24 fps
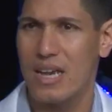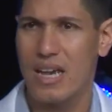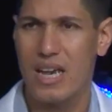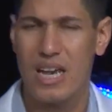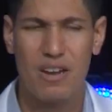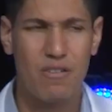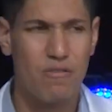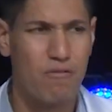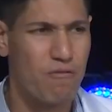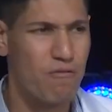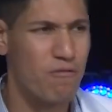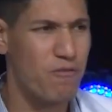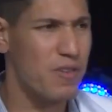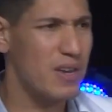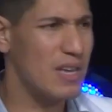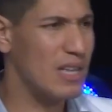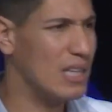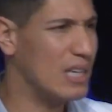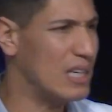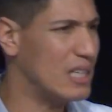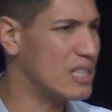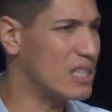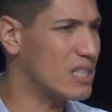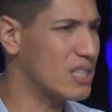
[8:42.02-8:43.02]
And
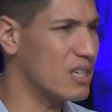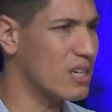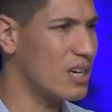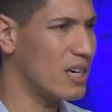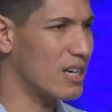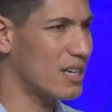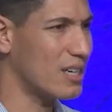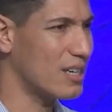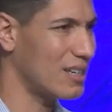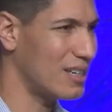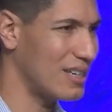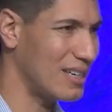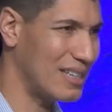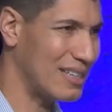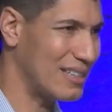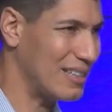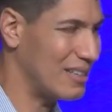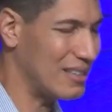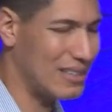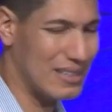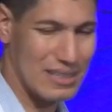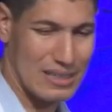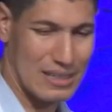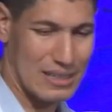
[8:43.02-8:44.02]
feeling stuck, it,
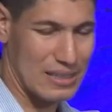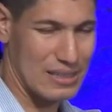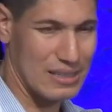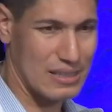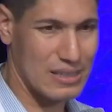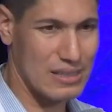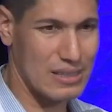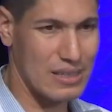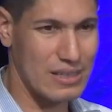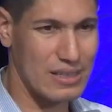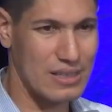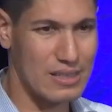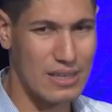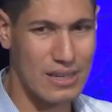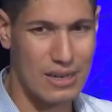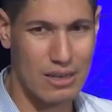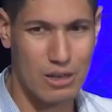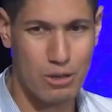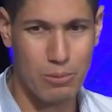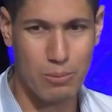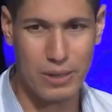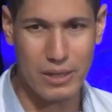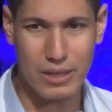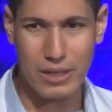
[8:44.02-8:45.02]
it's, it's a
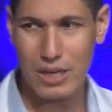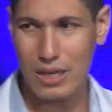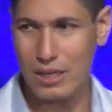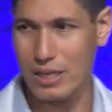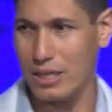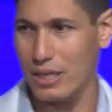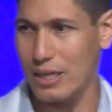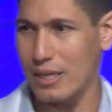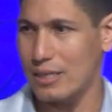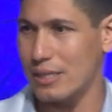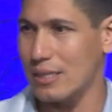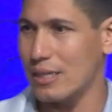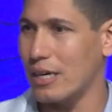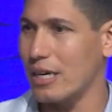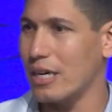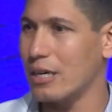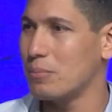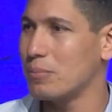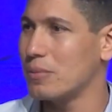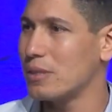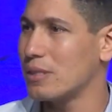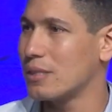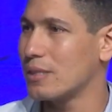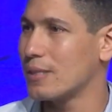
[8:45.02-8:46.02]
little bit yucky at
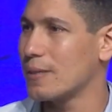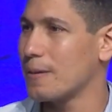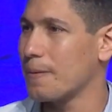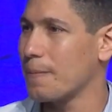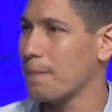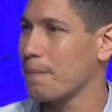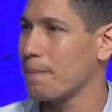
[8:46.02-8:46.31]
times.